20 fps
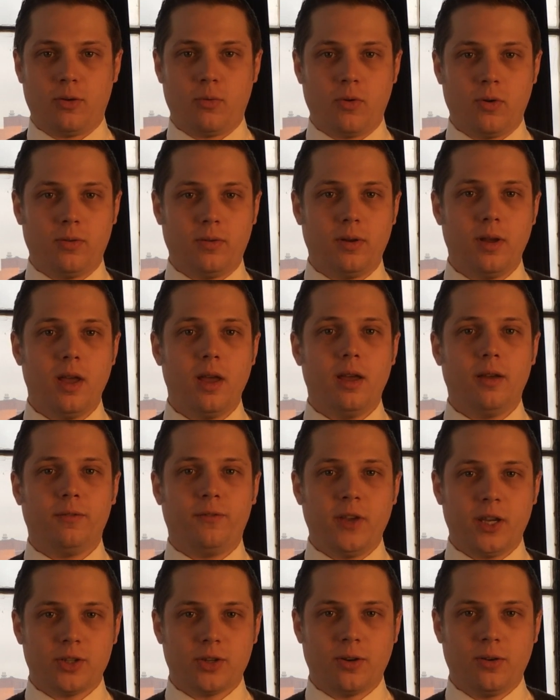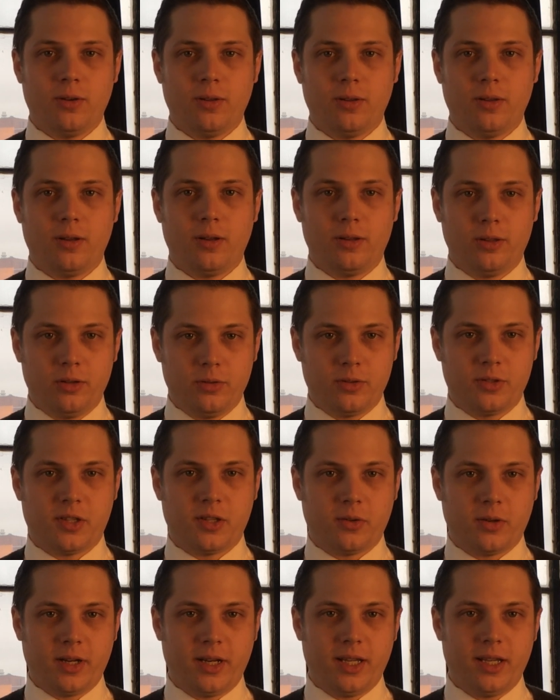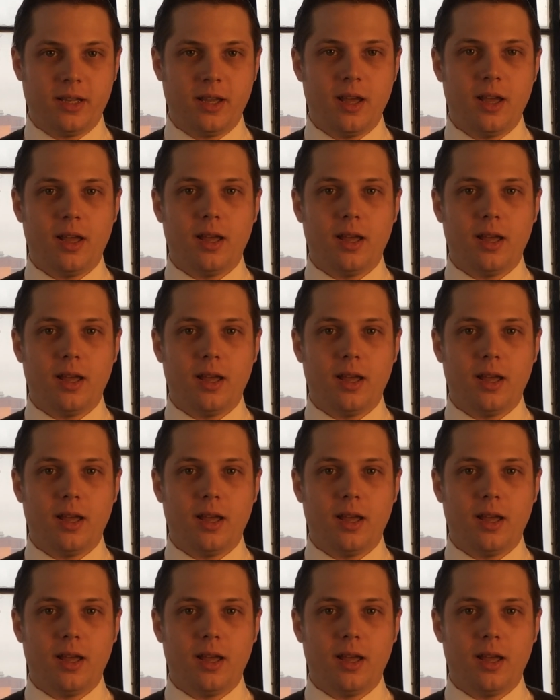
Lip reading: quote, fictional, illusory,